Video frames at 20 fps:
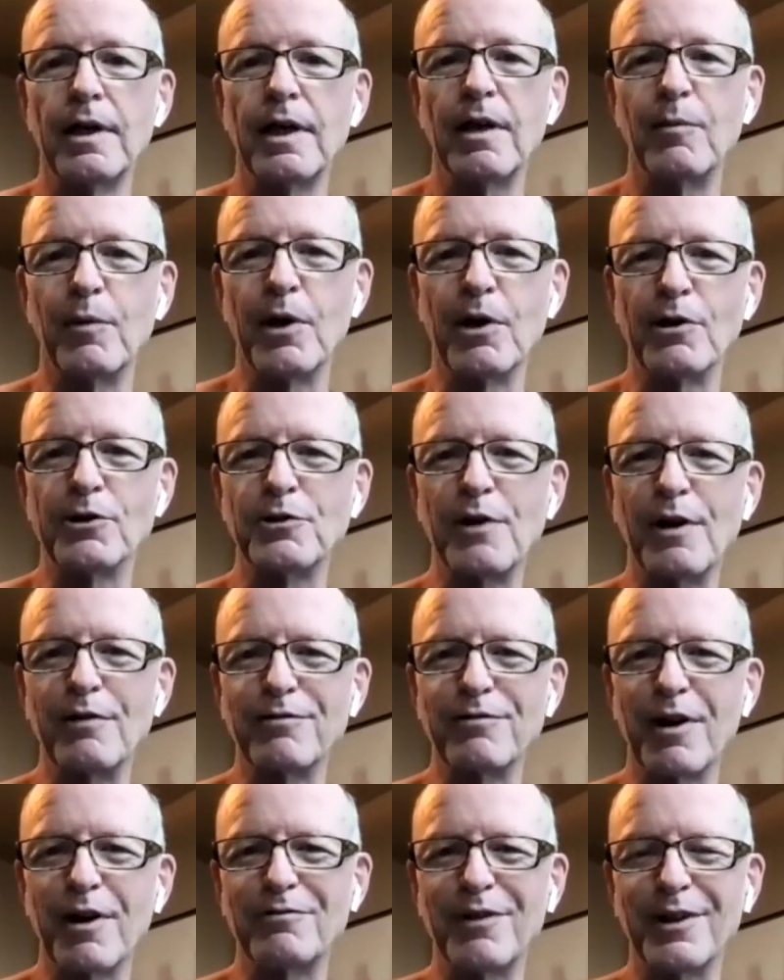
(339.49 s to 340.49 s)
And we also have
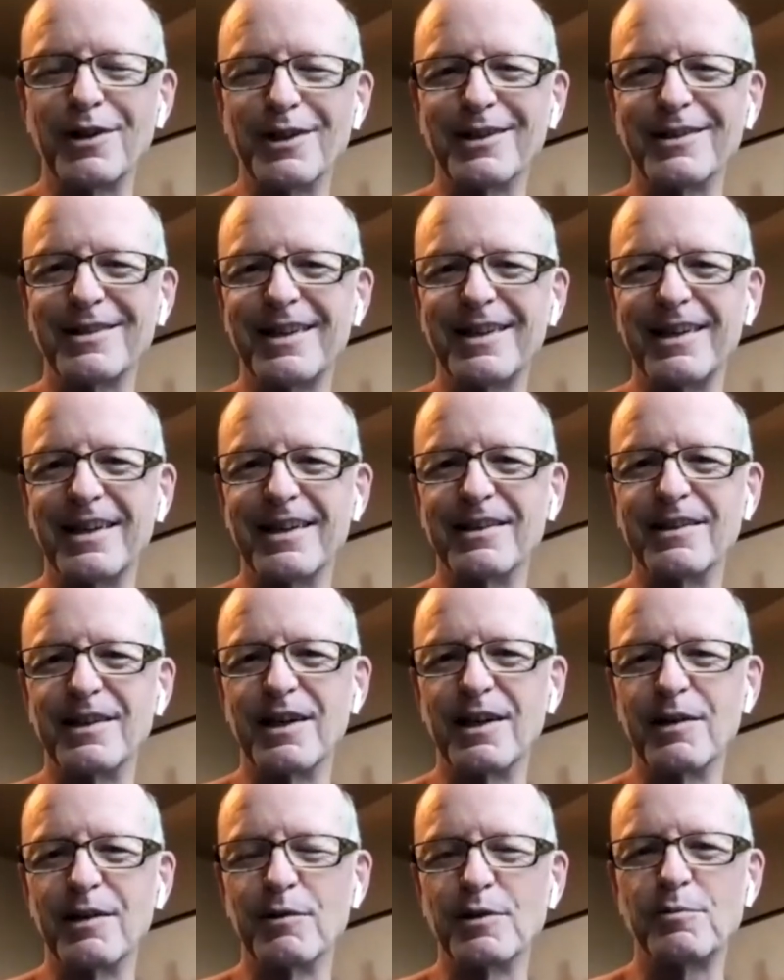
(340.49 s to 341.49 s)
front funder. And
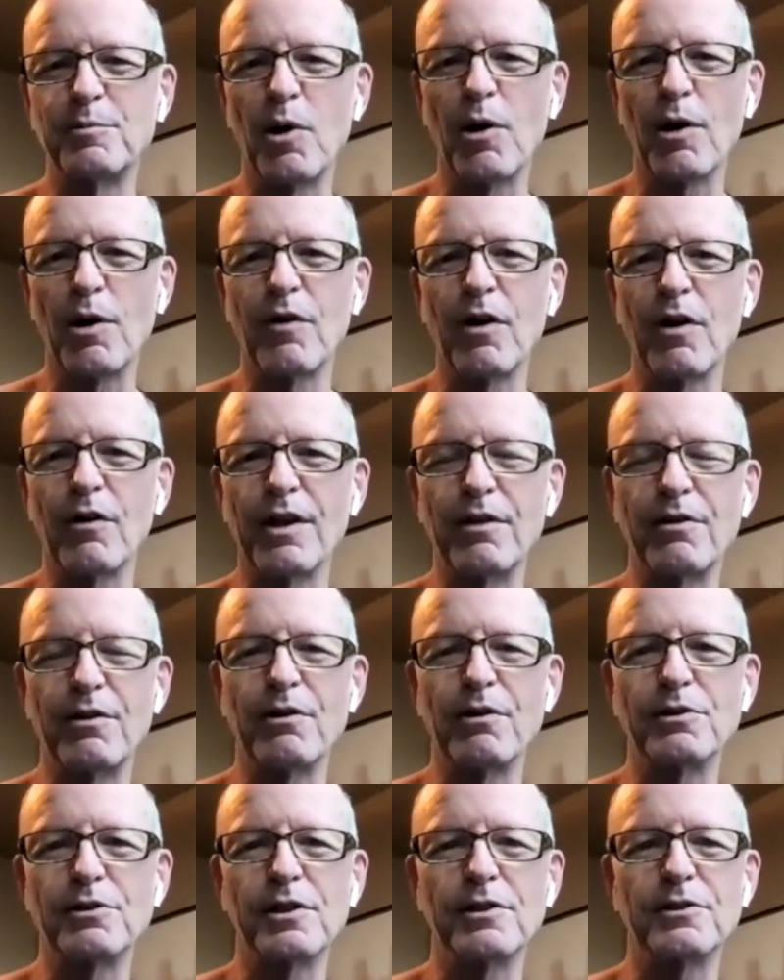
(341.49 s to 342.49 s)
part of our
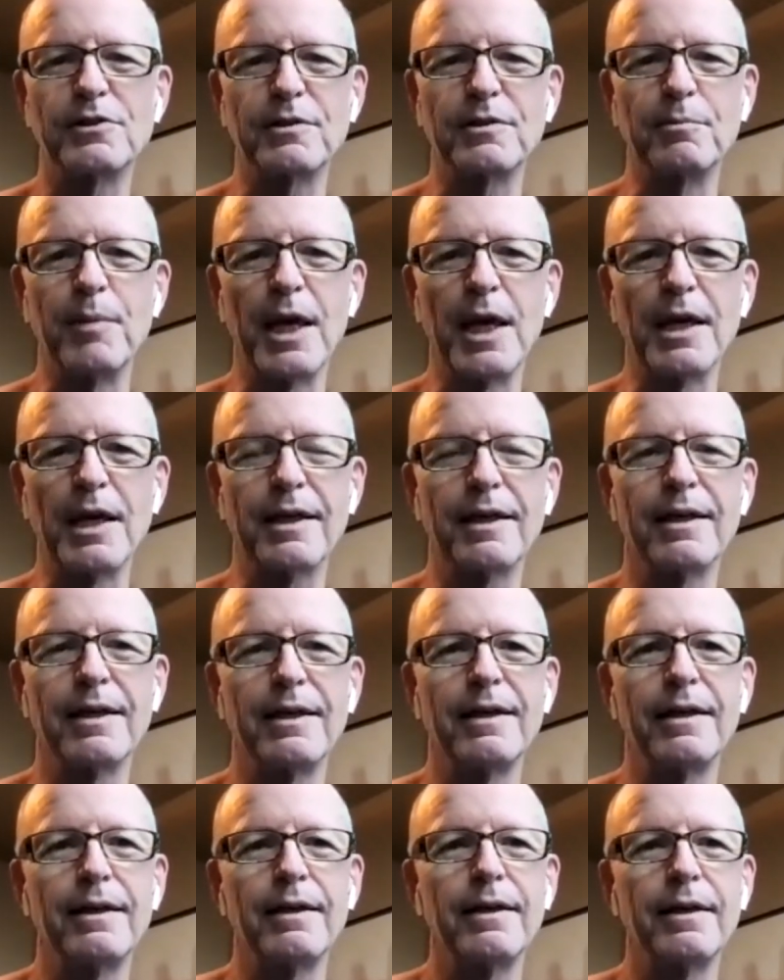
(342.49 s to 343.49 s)
ethos is
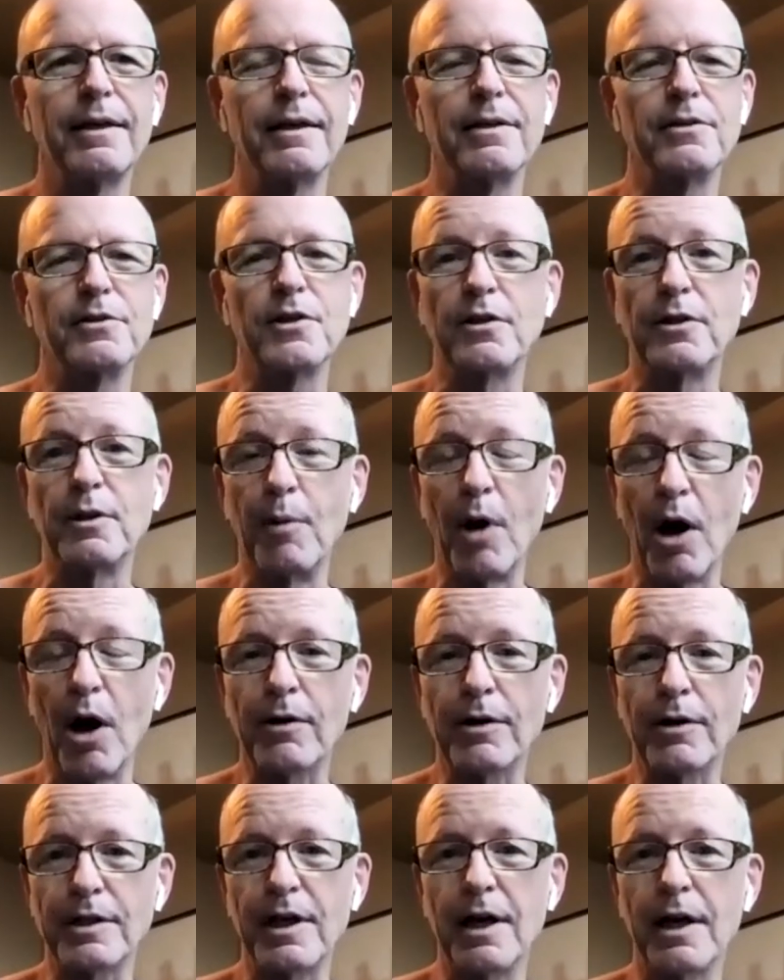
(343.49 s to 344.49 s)
to
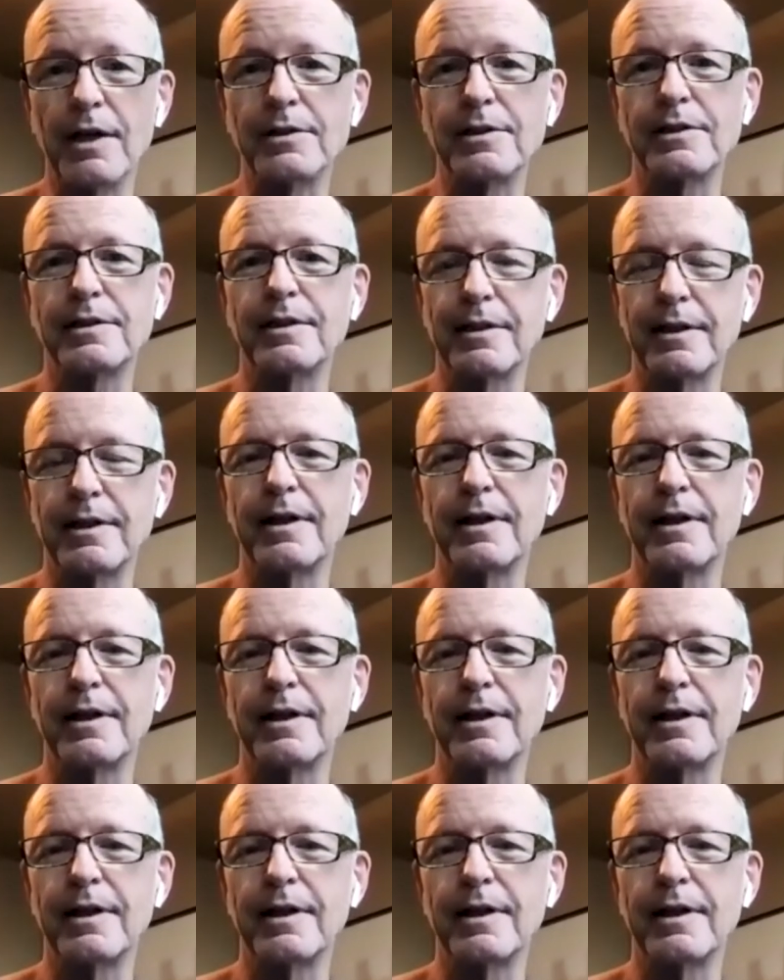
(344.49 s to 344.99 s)
democratize